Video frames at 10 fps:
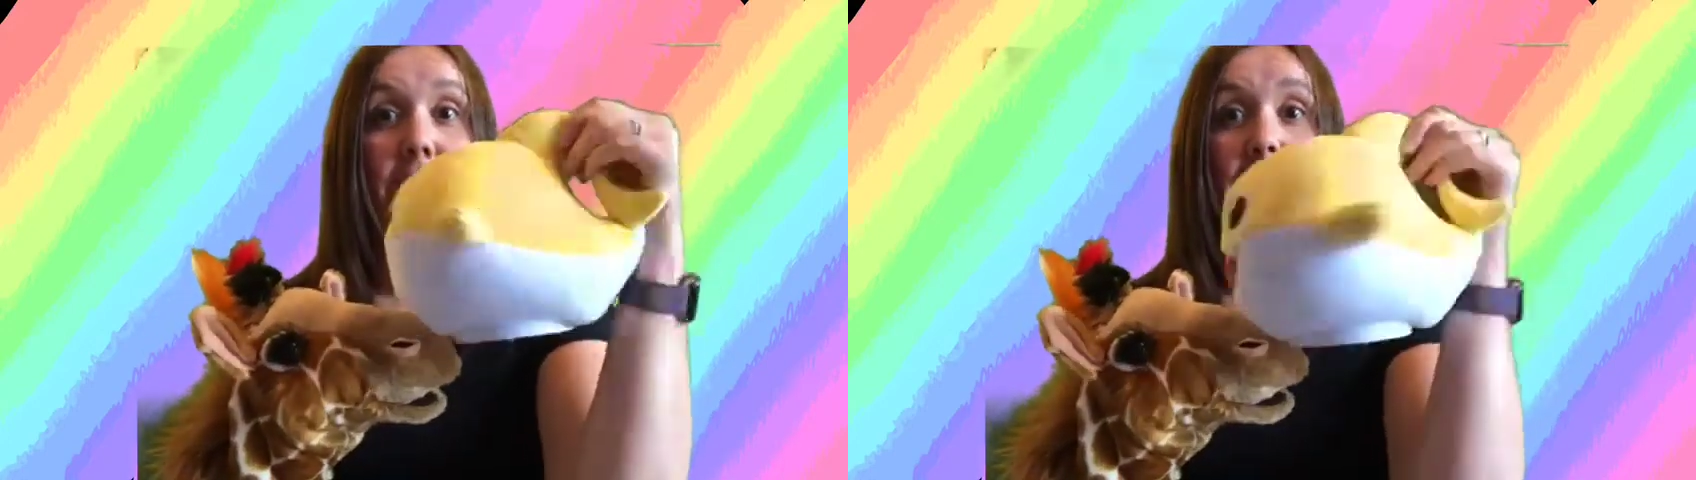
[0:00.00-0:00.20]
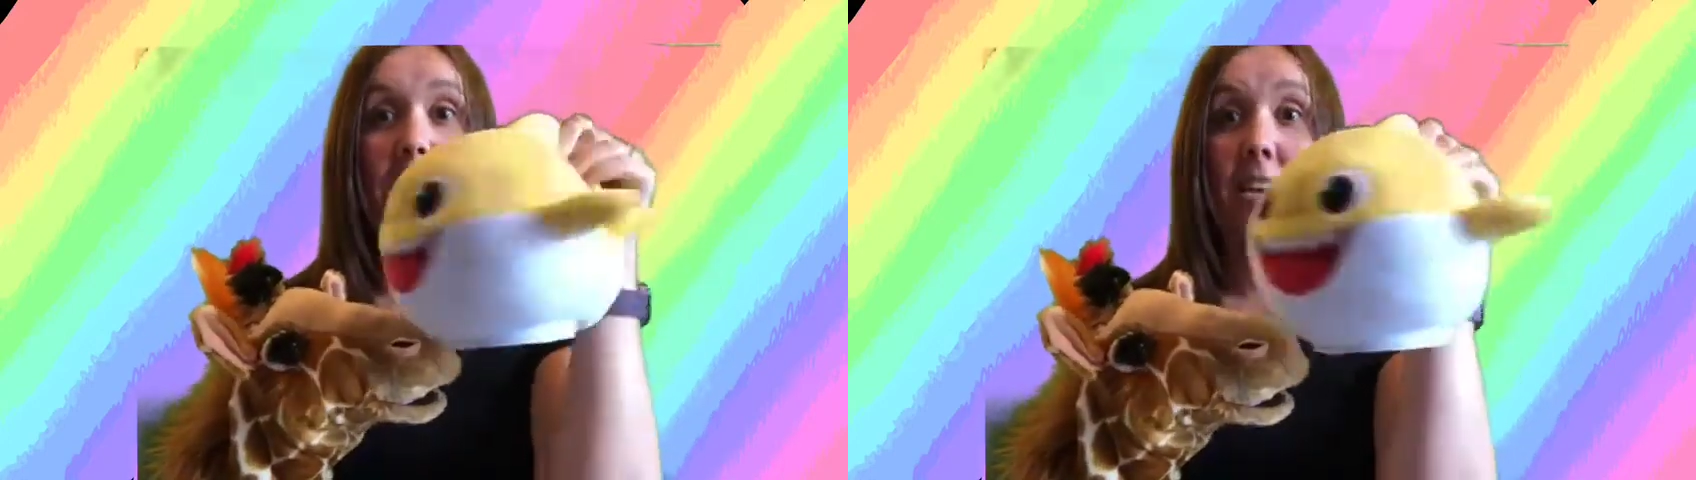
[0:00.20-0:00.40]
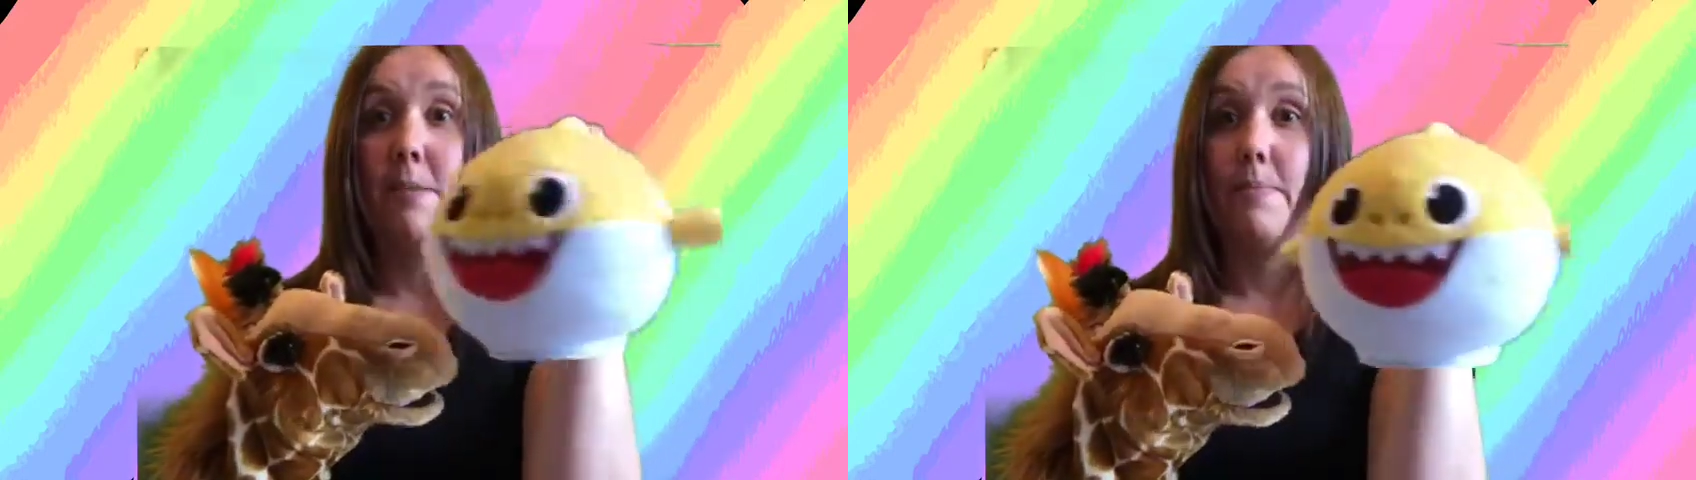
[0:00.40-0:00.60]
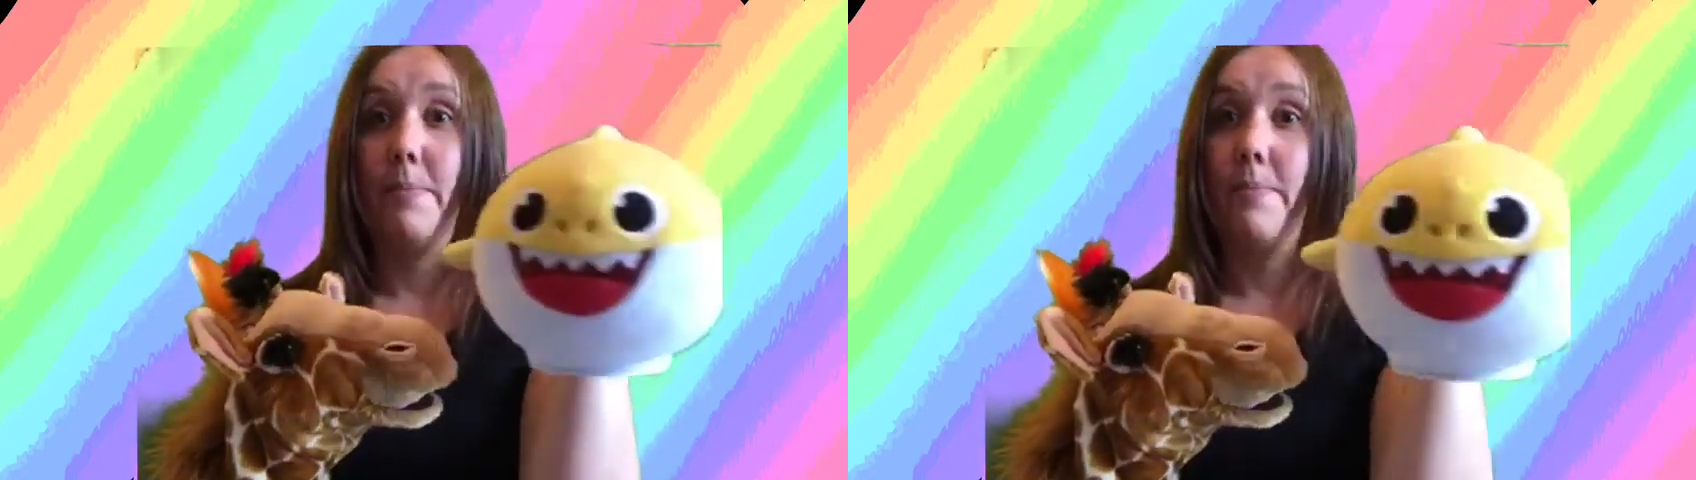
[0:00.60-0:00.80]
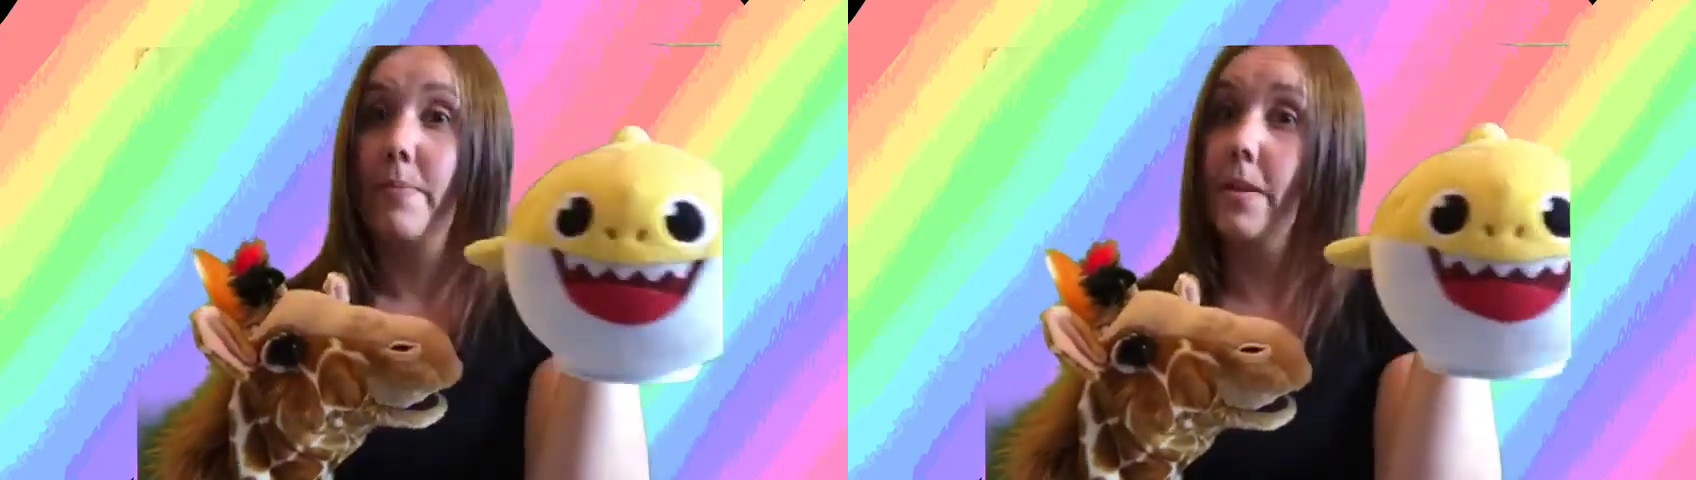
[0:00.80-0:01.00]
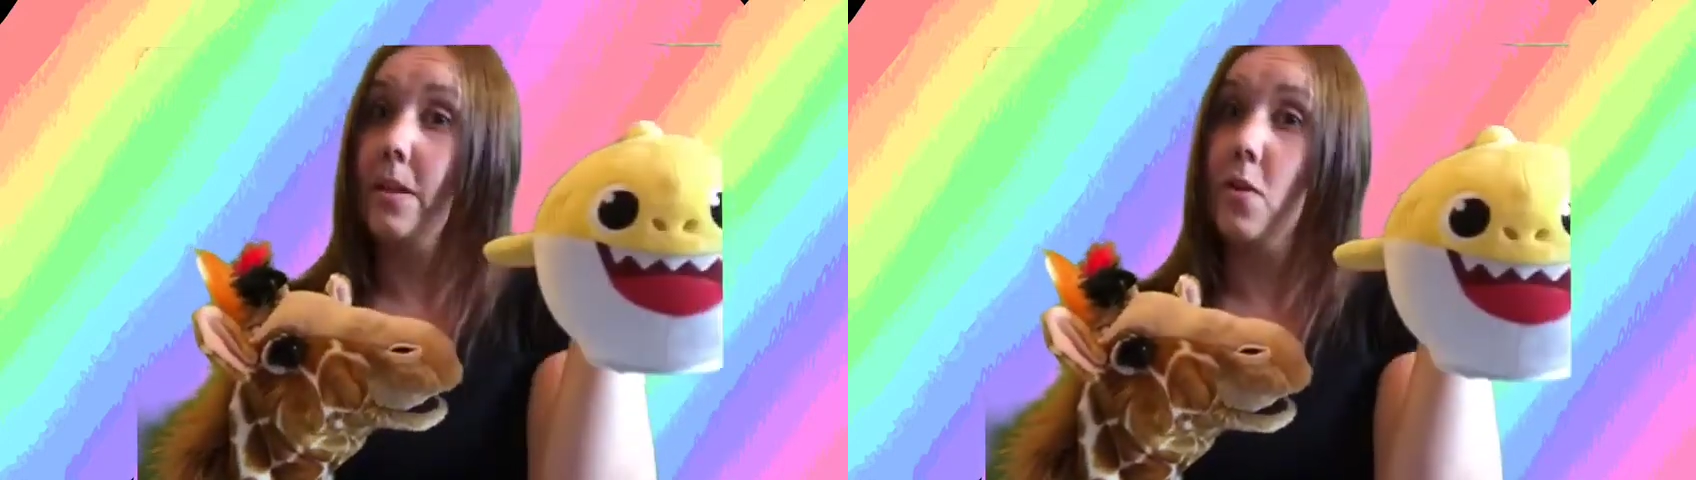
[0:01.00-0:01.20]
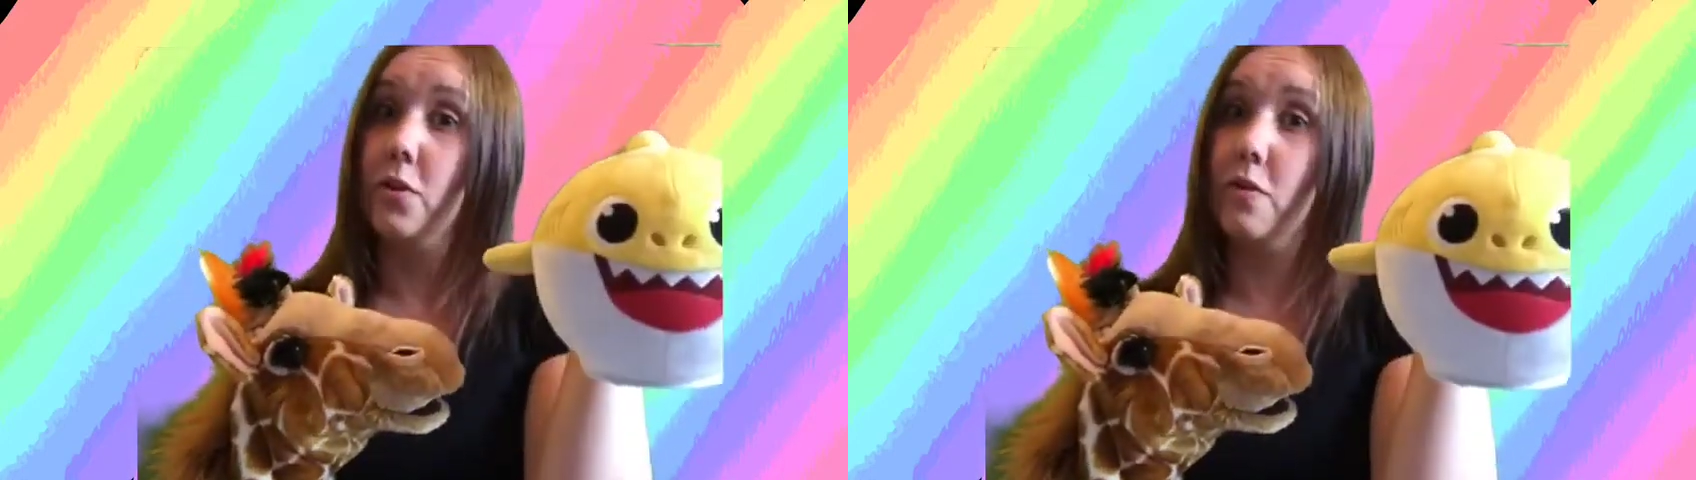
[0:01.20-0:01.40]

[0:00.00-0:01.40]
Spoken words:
Yep. Lots of